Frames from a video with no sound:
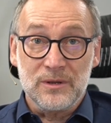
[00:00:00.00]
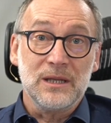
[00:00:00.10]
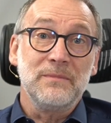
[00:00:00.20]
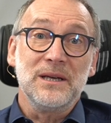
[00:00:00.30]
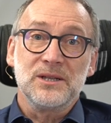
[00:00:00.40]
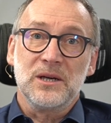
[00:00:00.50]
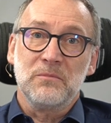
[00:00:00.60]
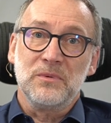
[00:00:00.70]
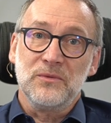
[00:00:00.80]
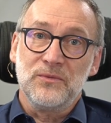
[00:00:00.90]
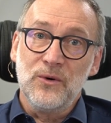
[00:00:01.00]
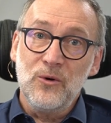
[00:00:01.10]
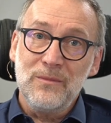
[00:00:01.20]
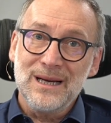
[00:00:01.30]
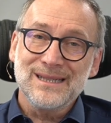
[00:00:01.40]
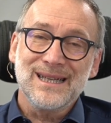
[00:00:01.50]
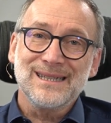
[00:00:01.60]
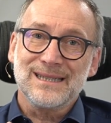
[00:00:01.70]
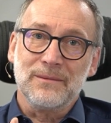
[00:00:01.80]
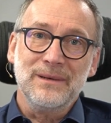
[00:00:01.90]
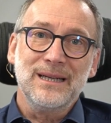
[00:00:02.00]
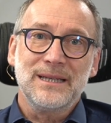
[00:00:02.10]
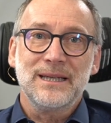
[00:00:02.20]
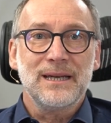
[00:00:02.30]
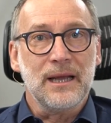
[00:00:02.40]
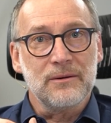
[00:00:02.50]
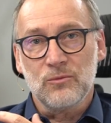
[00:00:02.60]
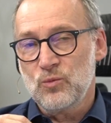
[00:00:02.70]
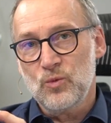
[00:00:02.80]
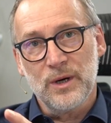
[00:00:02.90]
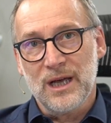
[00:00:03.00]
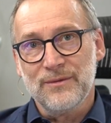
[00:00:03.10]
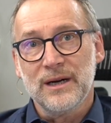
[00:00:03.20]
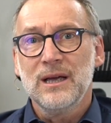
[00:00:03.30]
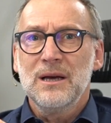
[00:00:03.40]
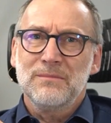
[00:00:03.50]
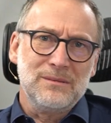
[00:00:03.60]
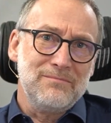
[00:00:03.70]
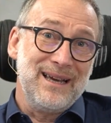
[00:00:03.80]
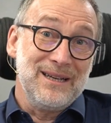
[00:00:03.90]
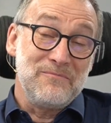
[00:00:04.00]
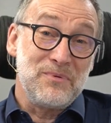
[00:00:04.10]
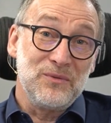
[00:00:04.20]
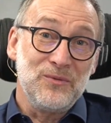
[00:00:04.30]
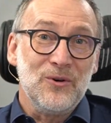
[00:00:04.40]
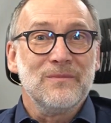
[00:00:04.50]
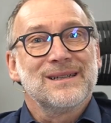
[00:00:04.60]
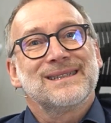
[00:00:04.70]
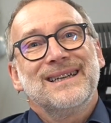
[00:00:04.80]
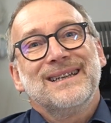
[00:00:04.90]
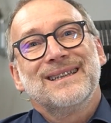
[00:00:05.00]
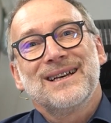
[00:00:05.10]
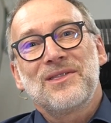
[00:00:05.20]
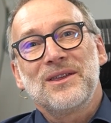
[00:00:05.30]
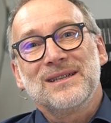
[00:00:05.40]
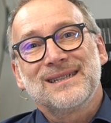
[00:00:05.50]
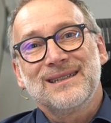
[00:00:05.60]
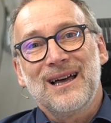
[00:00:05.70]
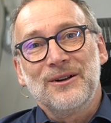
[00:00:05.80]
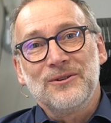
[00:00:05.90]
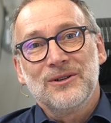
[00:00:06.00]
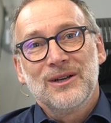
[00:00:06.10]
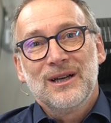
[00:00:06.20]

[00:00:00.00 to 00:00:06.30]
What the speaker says: That means performance, stability, and whatever, but mainly performance in this scenario.